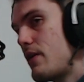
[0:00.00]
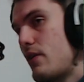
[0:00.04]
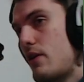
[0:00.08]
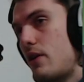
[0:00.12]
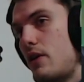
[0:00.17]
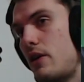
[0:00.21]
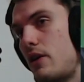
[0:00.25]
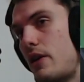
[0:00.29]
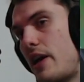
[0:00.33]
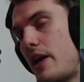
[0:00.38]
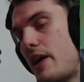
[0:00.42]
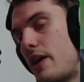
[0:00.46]

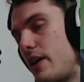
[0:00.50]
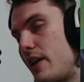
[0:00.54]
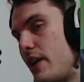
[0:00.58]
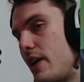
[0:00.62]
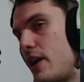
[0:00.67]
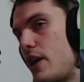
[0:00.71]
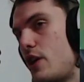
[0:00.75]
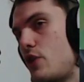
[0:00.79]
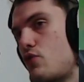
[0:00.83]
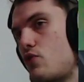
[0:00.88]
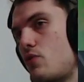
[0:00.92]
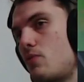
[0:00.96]
uh, like an
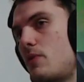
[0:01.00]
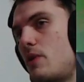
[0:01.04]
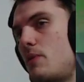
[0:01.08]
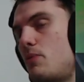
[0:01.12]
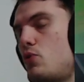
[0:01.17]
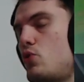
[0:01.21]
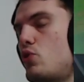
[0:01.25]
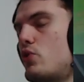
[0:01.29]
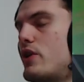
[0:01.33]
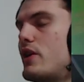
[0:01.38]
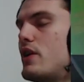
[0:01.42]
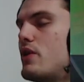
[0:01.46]
engage from them,
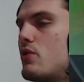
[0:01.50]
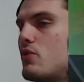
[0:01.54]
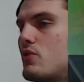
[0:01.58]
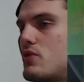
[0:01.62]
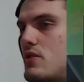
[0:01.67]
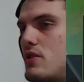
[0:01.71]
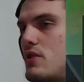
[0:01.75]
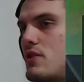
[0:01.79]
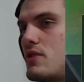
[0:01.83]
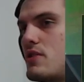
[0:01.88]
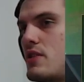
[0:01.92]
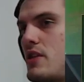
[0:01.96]
you can
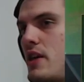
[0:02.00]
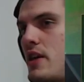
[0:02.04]
consider mm-hmm.